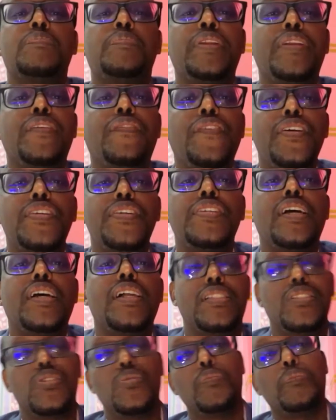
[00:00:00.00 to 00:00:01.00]

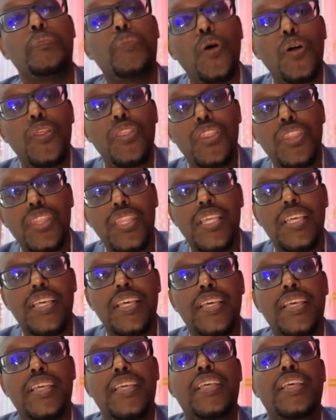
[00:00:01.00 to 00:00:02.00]
beneficial to both
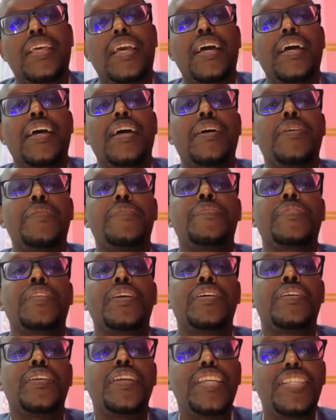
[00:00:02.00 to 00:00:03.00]
the
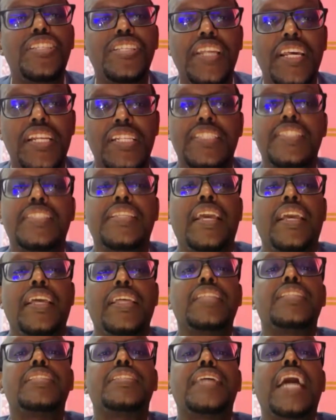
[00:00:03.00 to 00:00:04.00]
regional
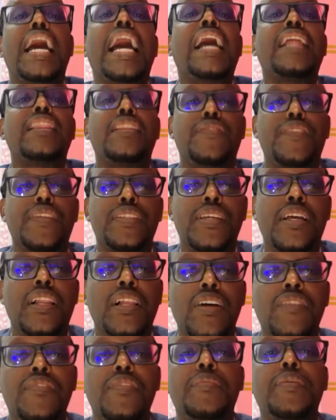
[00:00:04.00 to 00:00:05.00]
states and the federal
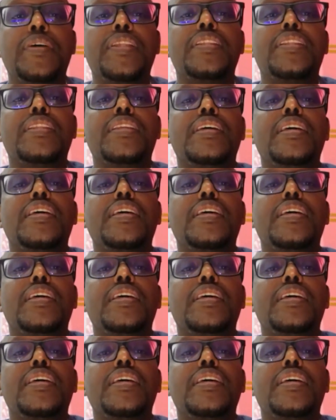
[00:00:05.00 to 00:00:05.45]
government.